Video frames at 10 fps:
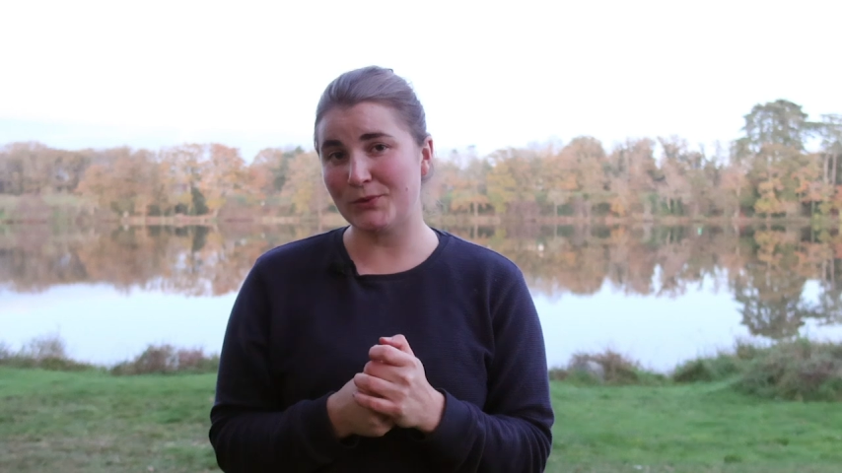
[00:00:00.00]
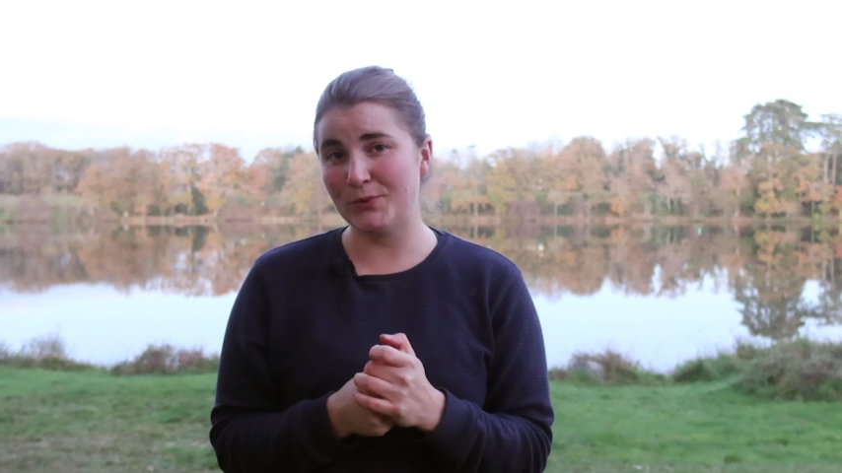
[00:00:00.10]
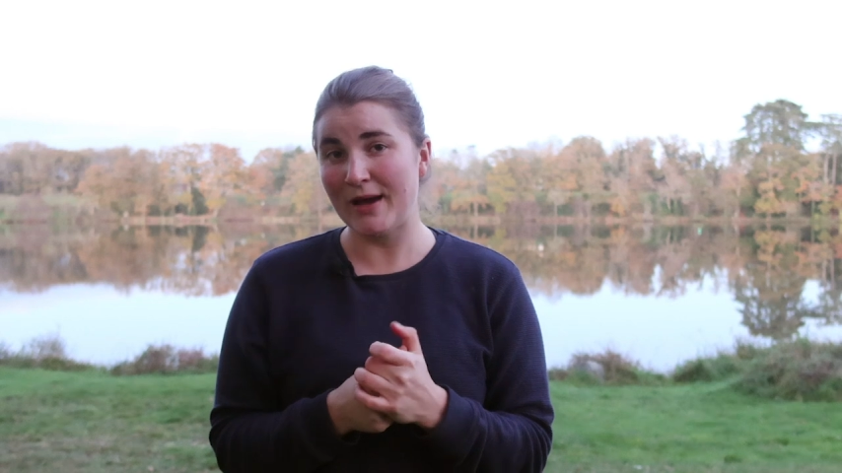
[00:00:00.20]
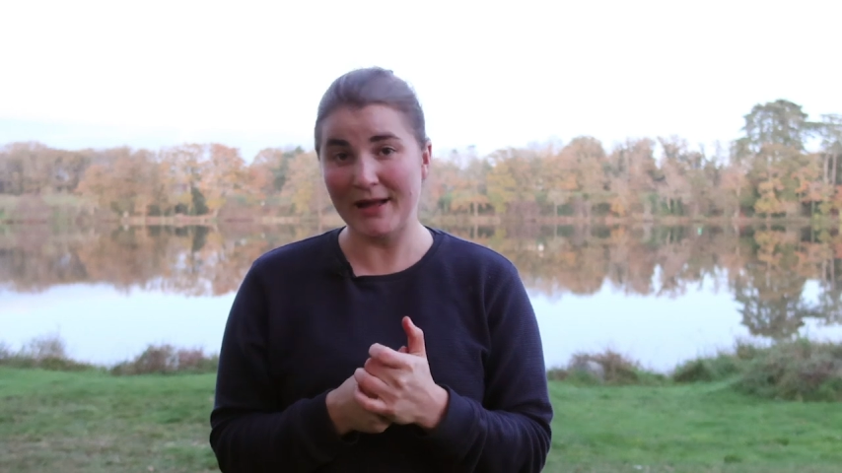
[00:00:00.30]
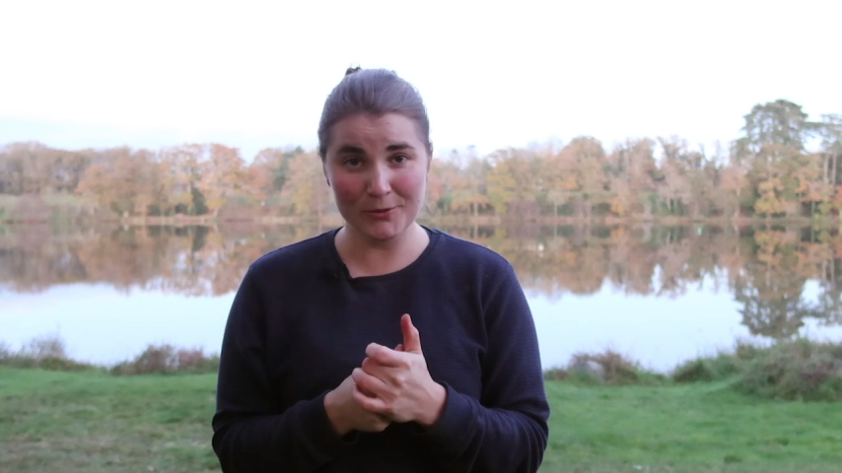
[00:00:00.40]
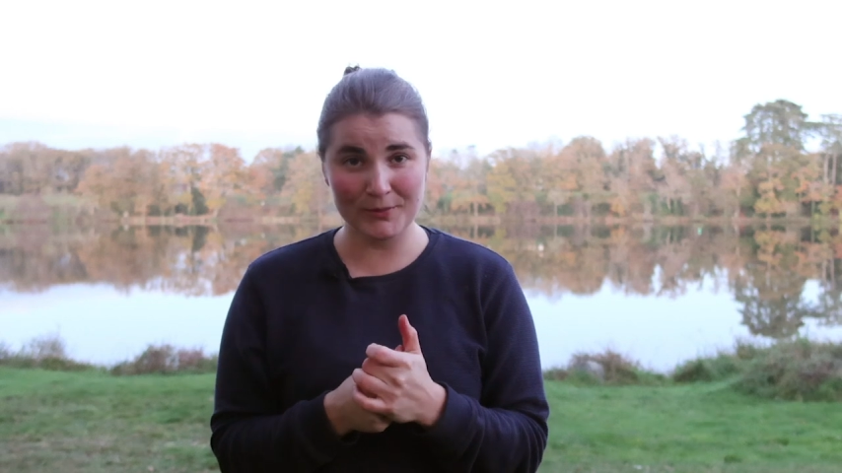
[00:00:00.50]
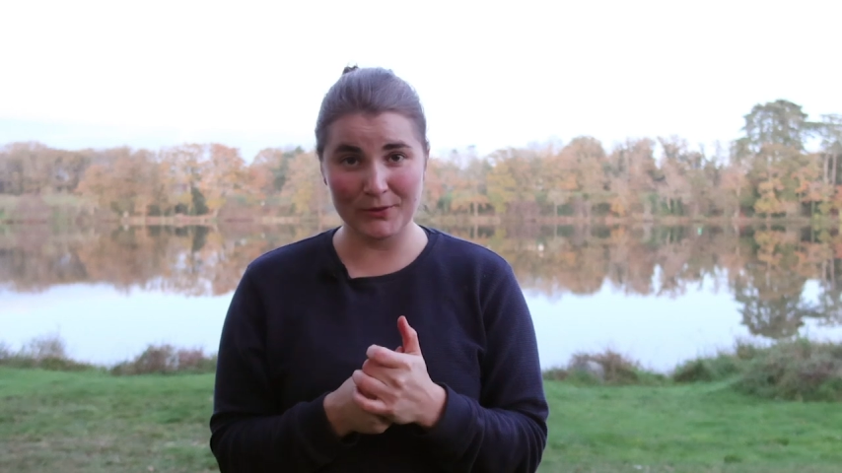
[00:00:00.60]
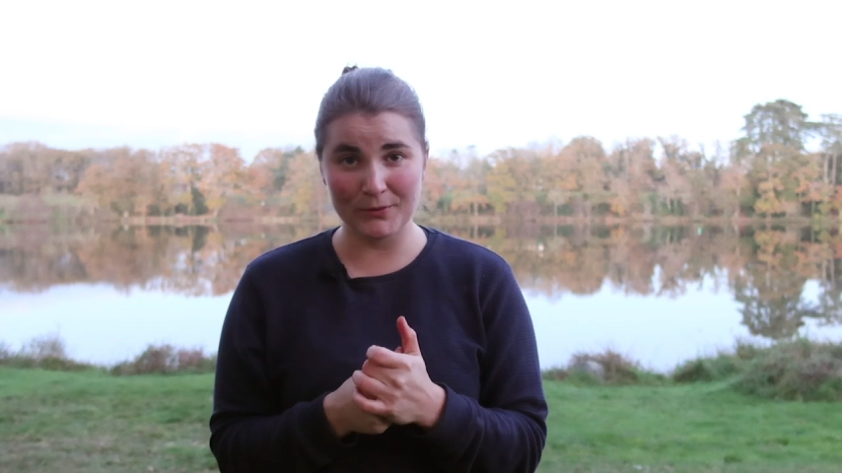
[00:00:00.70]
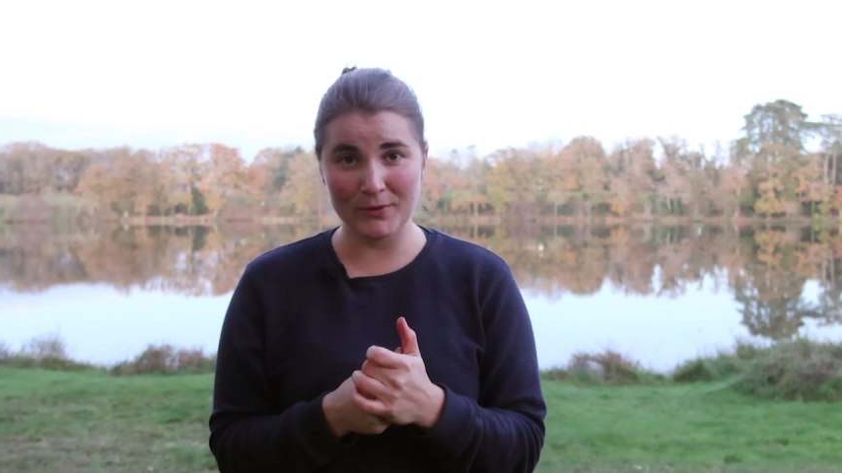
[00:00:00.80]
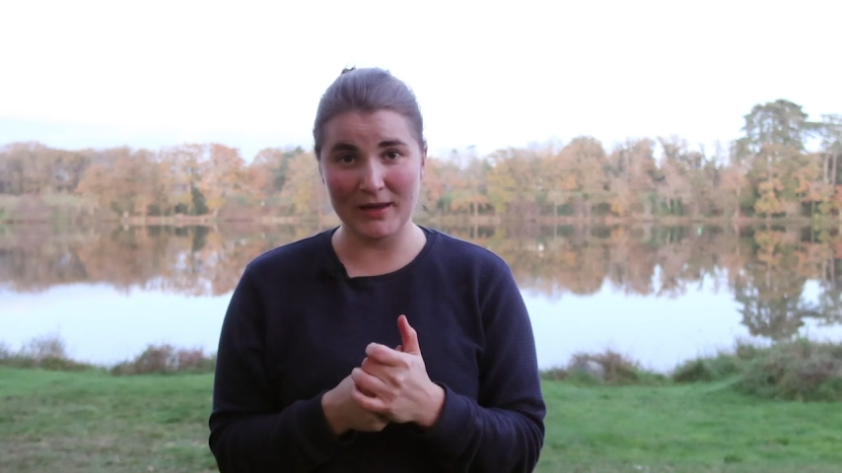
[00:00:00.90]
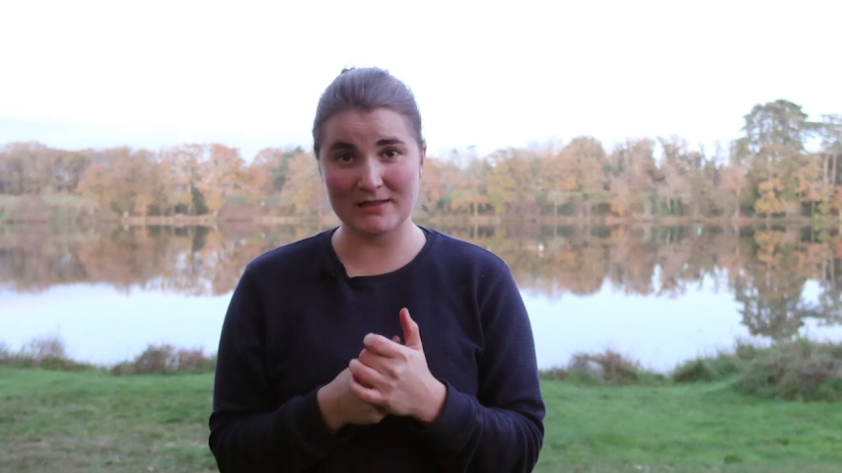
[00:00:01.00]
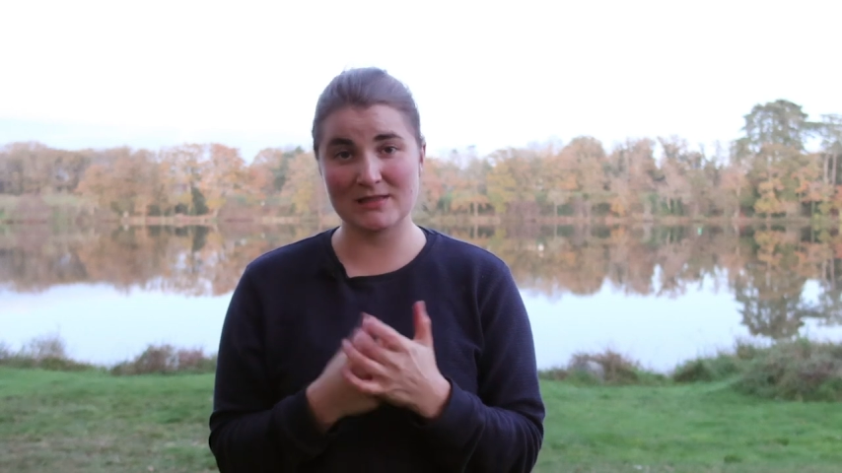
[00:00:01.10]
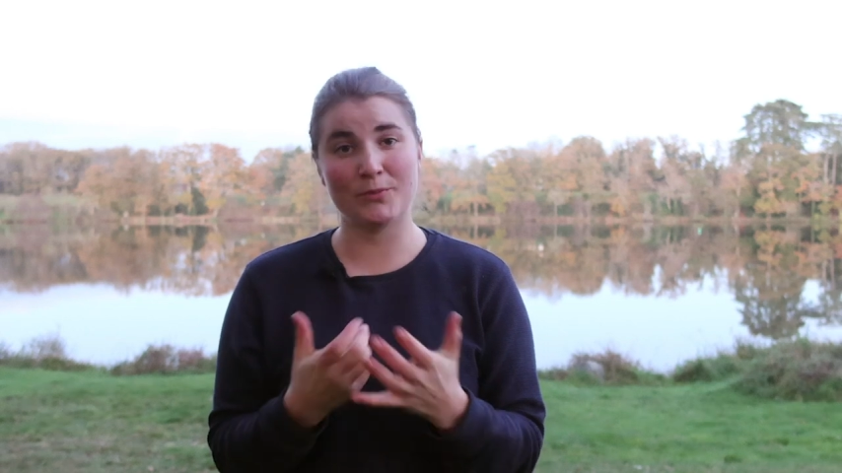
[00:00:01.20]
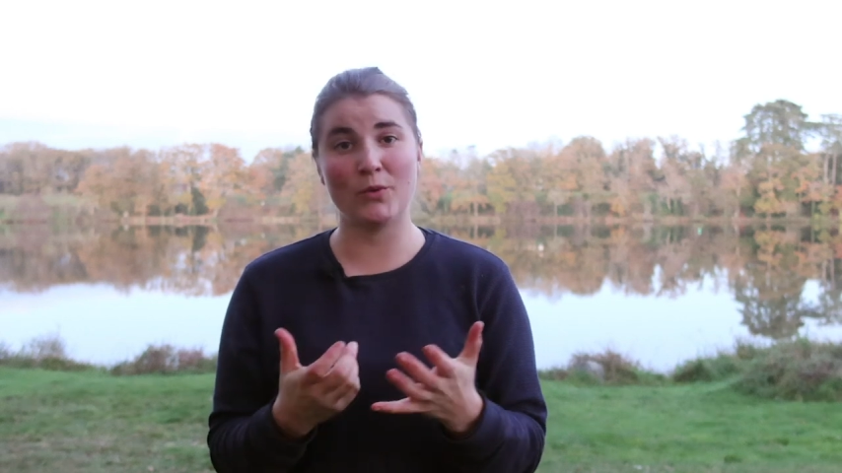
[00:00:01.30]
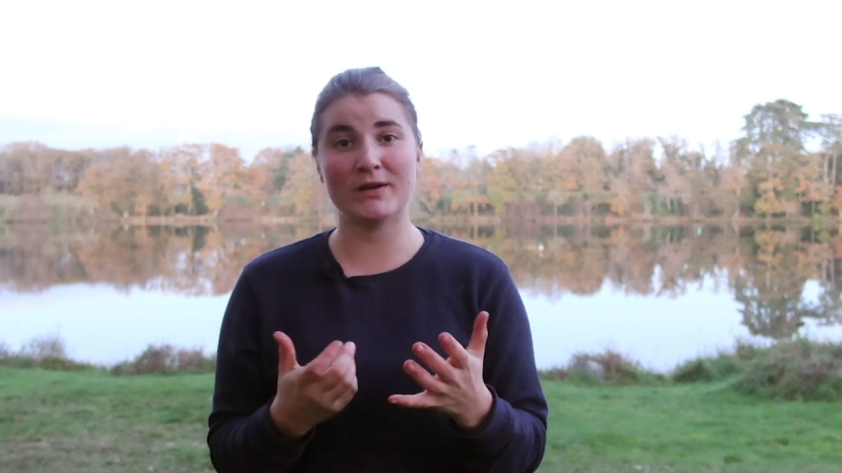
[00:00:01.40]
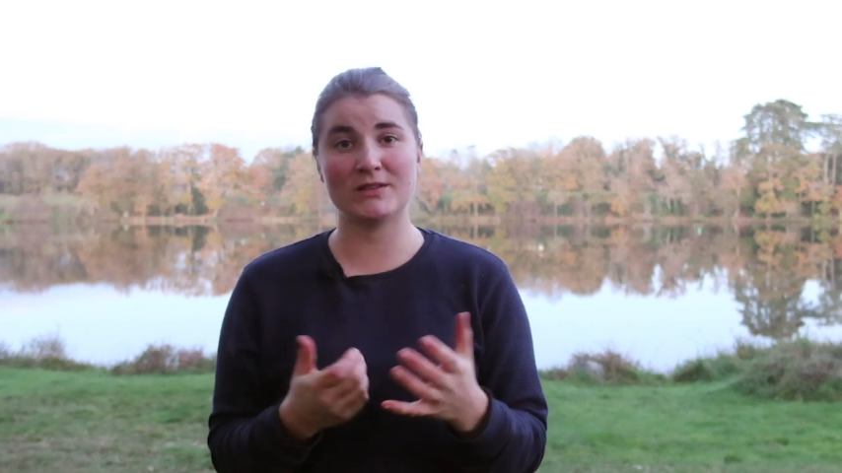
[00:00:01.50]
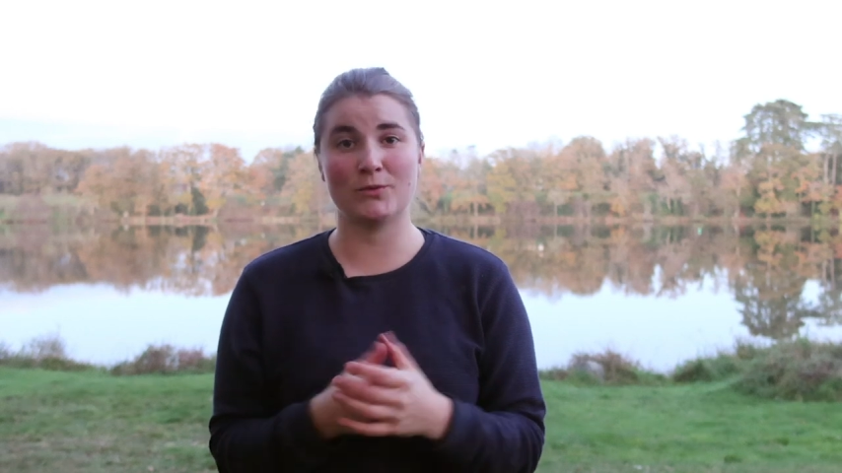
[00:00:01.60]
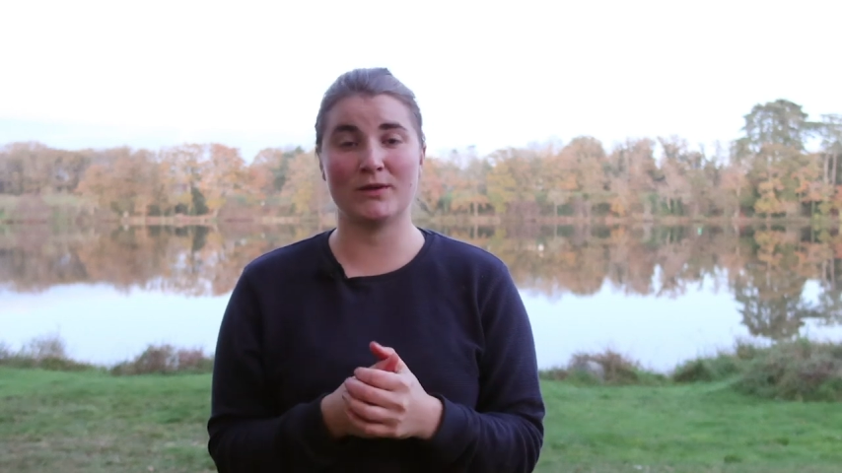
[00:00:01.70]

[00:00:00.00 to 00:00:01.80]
to help you and support